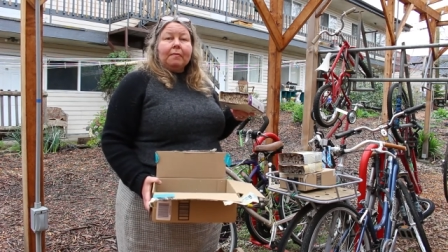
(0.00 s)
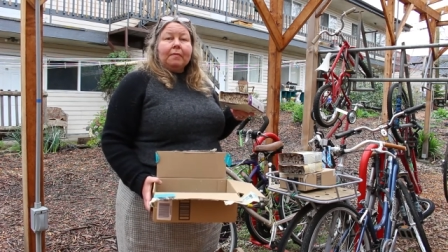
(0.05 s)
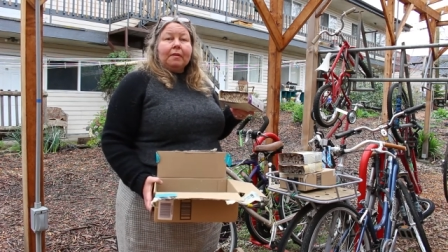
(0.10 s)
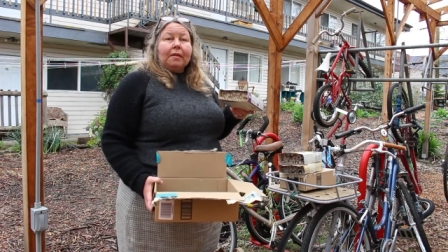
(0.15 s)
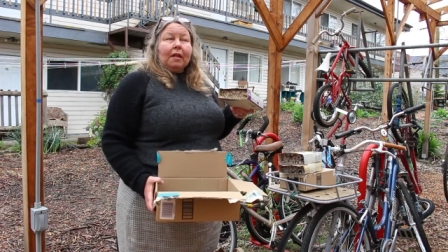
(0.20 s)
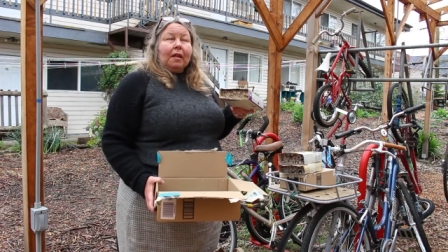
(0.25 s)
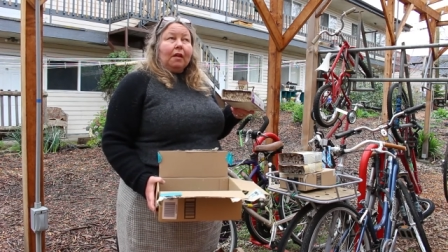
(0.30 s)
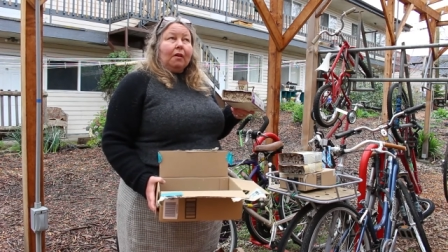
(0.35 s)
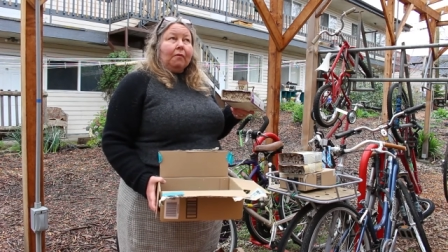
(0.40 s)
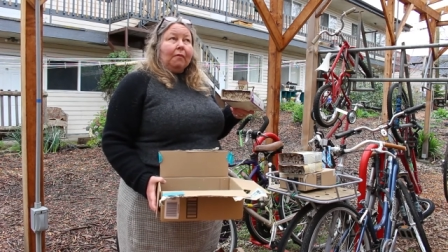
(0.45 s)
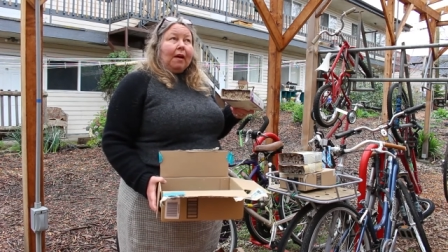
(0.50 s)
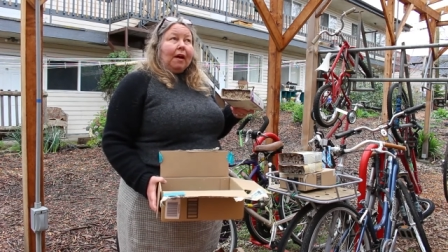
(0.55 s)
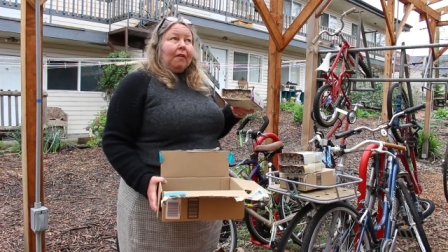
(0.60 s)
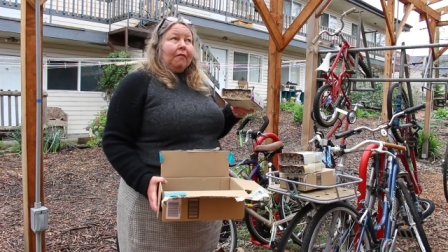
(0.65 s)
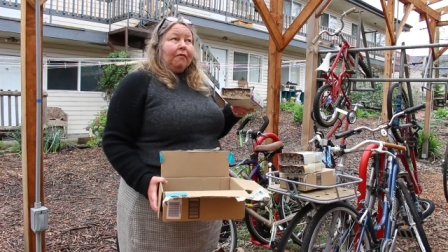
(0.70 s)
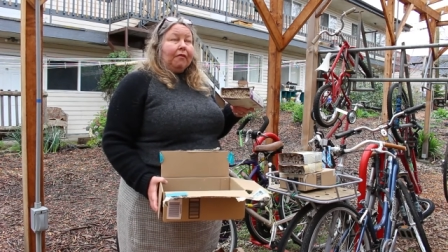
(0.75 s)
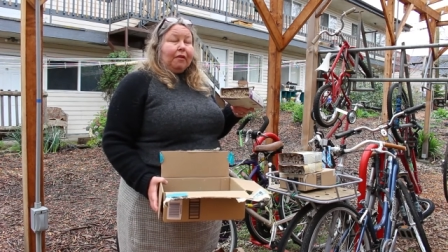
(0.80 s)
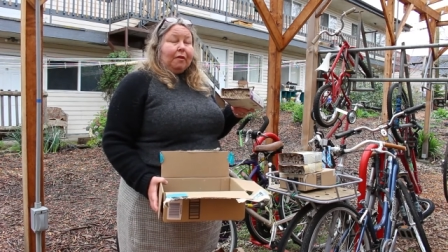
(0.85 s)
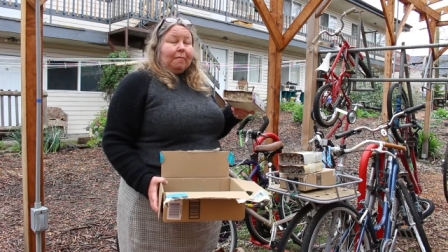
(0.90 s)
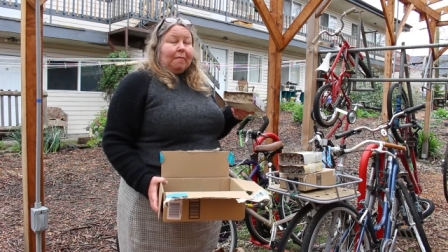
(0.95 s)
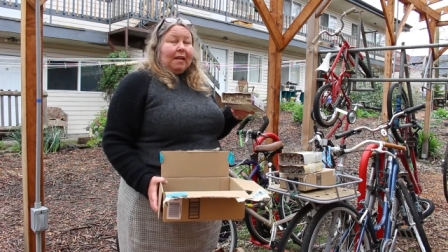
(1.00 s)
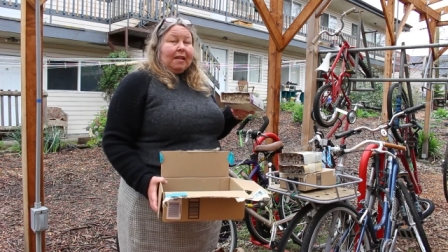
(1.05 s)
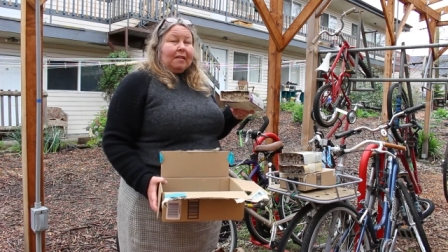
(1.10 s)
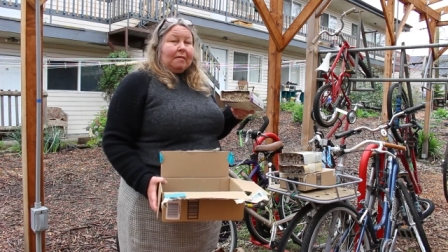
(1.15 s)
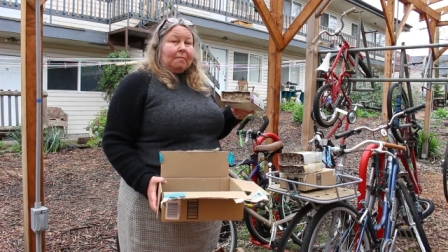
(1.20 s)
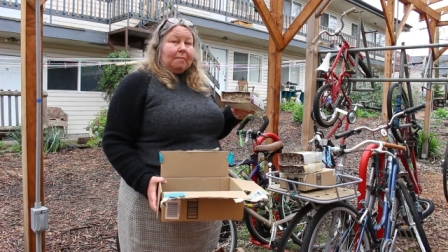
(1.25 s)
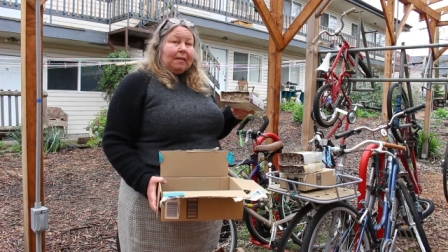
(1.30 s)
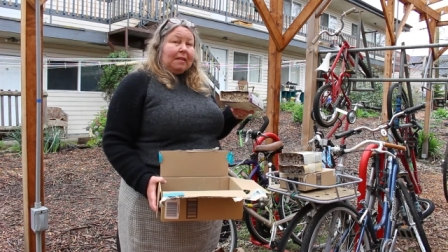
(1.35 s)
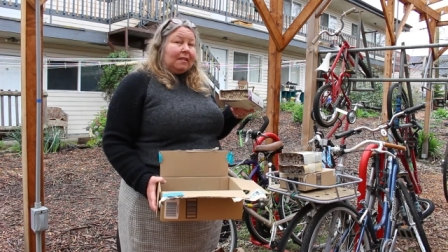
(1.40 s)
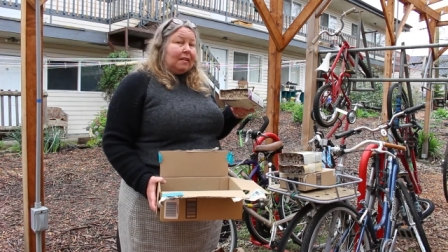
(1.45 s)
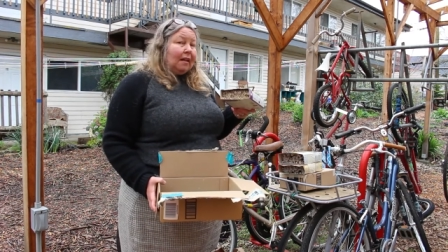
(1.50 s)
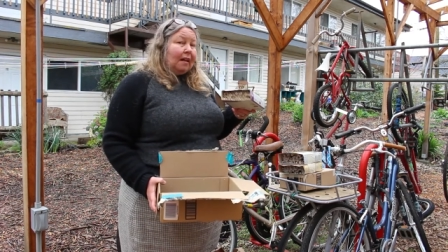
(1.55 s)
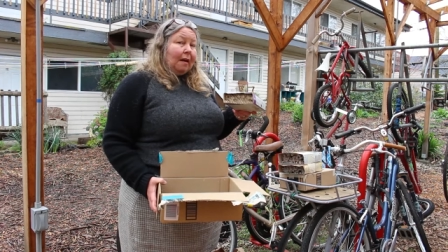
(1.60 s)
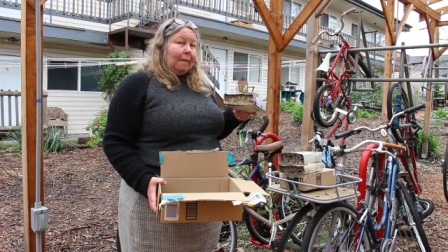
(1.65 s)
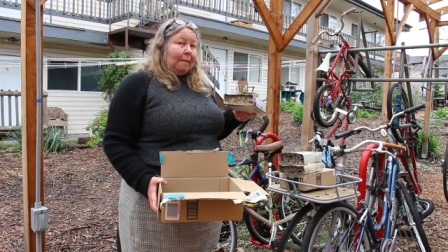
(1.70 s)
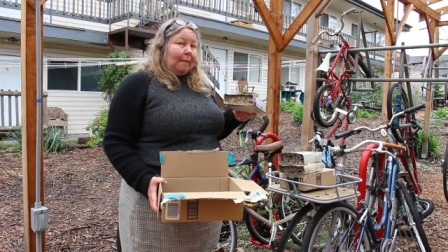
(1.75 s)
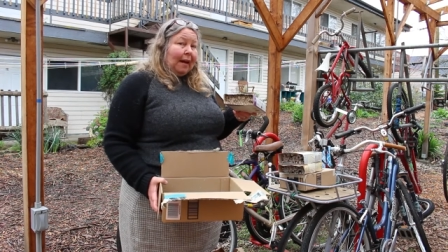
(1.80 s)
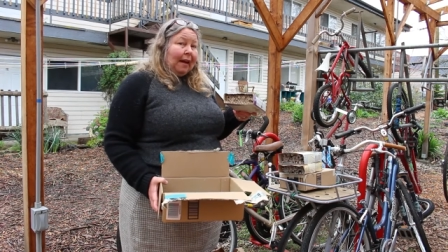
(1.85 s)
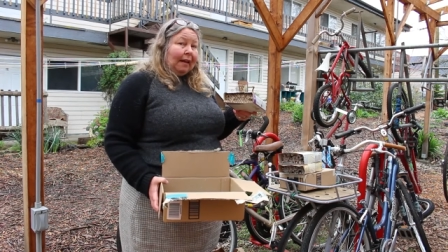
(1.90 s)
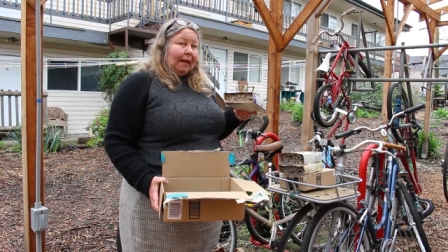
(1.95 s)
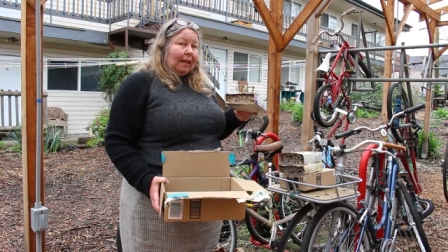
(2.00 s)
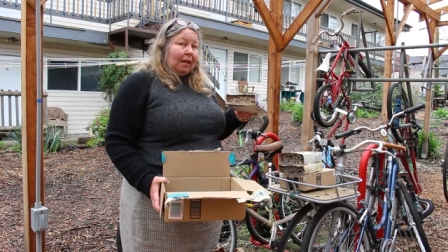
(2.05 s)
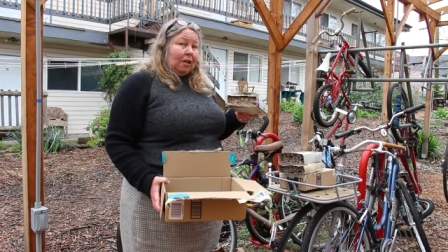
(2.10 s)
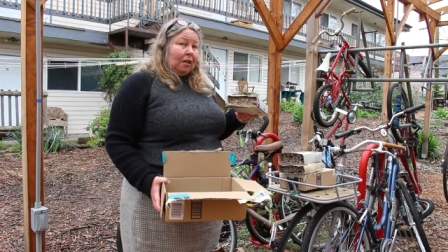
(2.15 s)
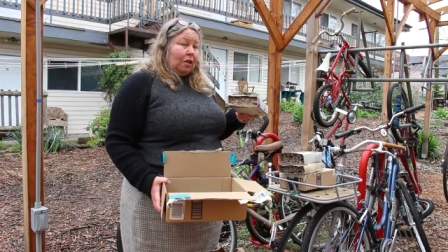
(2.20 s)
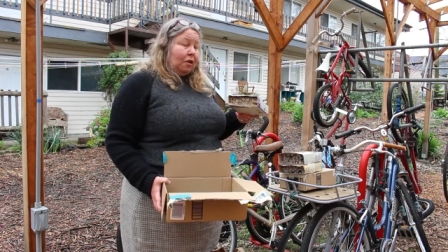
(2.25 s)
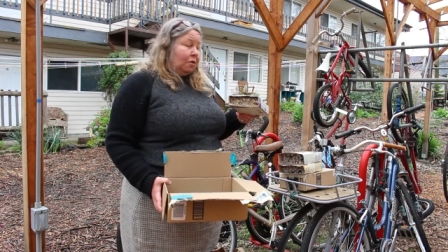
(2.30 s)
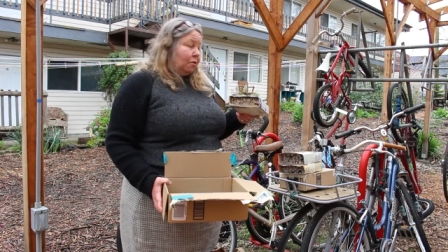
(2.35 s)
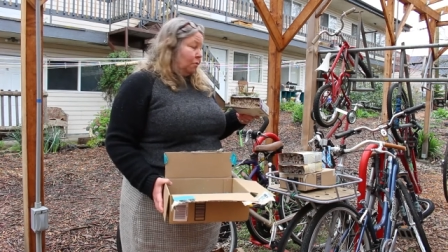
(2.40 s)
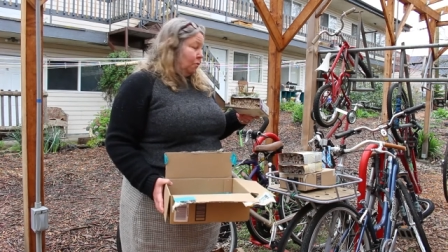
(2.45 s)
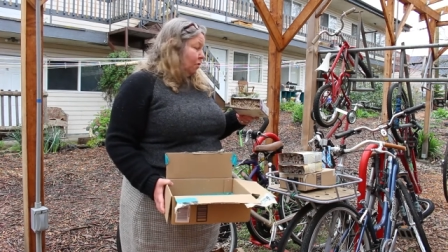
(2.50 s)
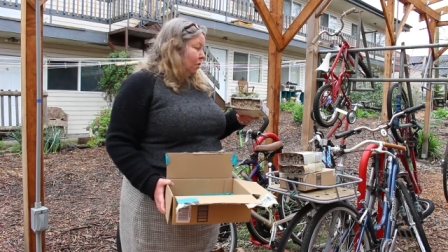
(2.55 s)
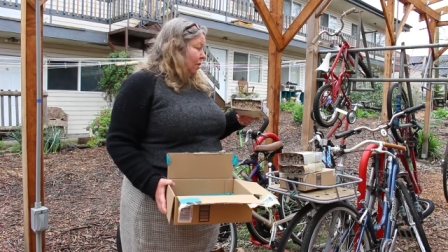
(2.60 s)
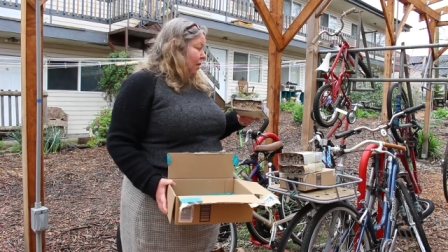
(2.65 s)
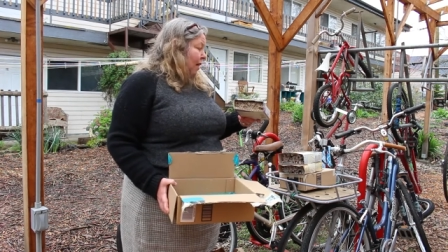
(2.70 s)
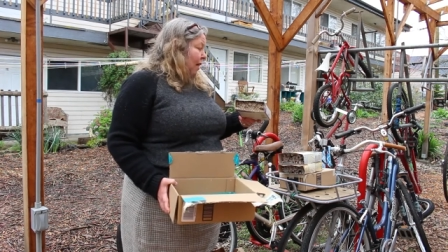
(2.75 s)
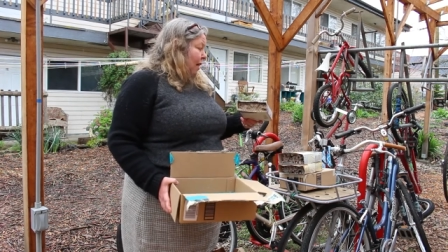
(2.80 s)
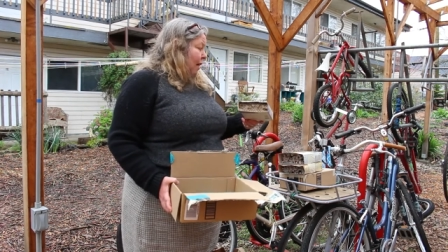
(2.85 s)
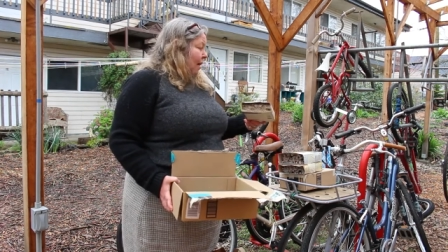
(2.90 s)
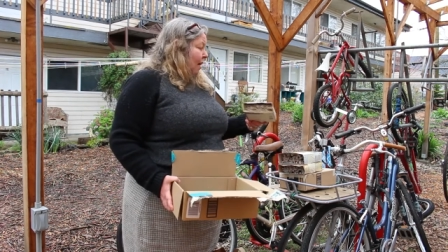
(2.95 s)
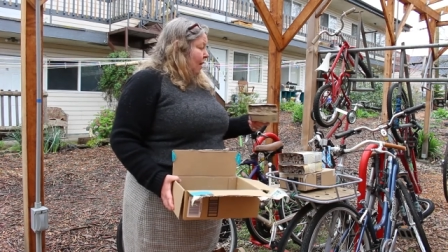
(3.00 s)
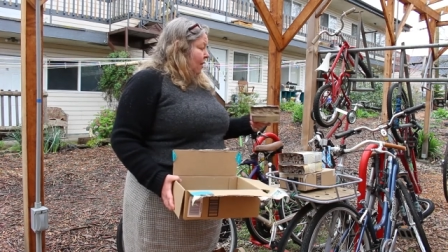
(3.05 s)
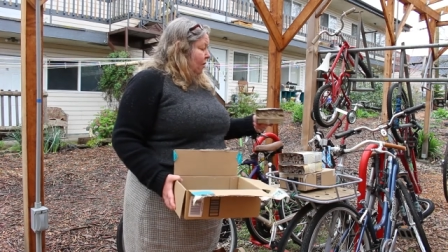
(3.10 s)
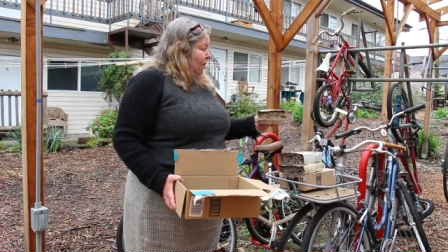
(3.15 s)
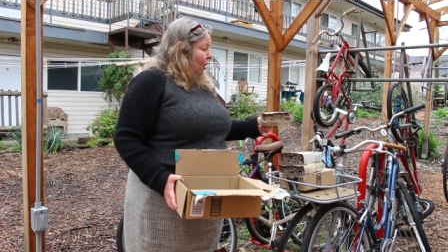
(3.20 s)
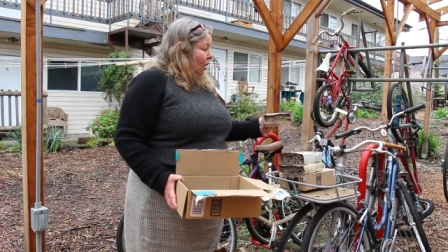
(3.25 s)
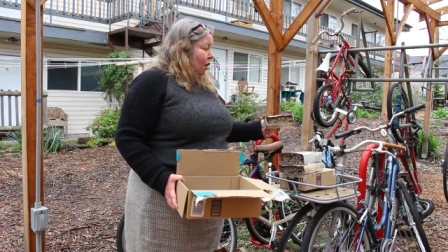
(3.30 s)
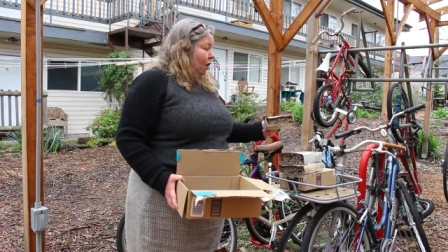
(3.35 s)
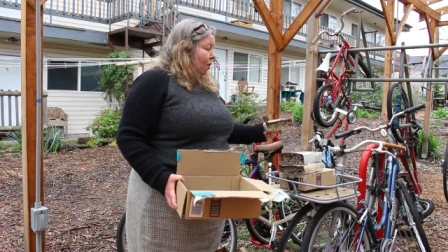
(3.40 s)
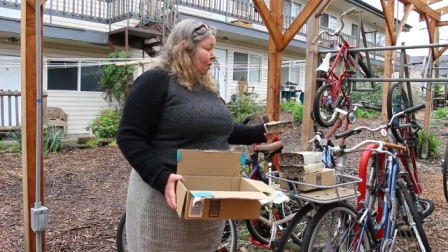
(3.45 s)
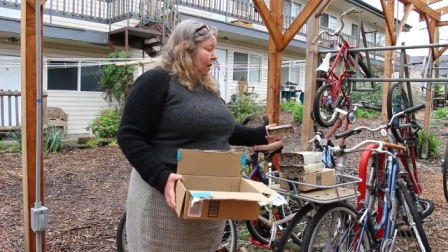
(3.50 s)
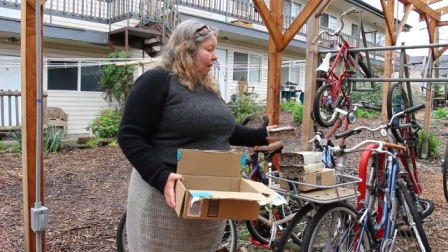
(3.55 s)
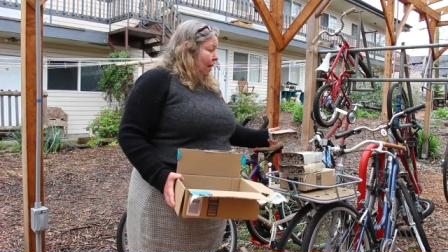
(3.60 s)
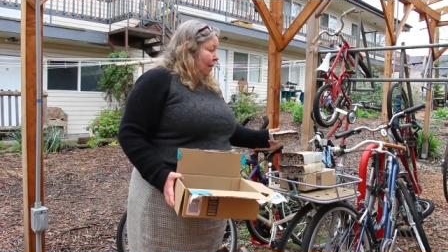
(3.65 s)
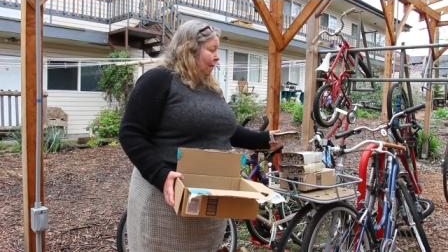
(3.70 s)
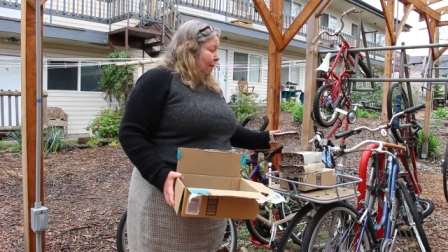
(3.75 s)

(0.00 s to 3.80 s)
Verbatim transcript: sitting around for the mason bees to come back and use. So